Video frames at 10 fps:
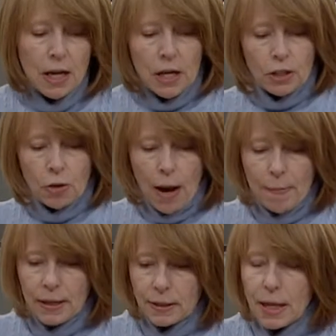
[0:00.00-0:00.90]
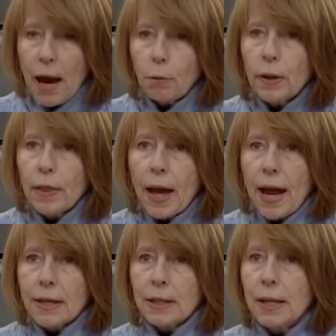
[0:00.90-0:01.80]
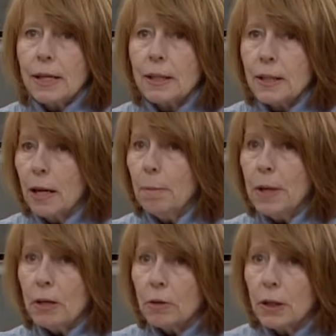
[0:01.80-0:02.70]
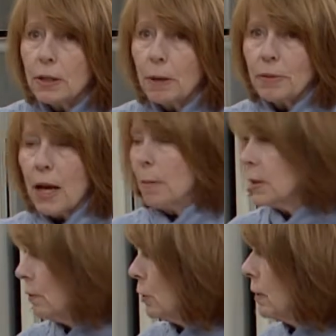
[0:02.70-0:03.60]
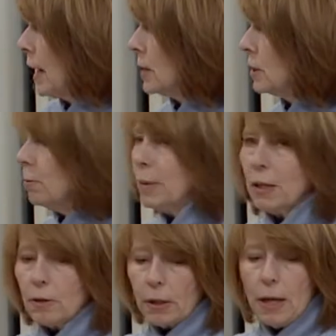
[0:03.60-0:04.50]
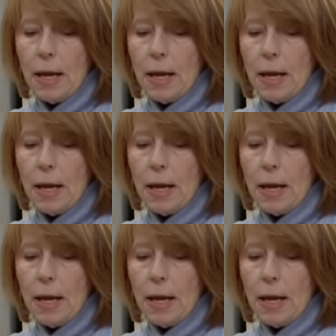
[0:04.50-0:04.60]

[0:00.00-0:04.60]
So I mix that with that instead of milk sometimes if you can't do milk.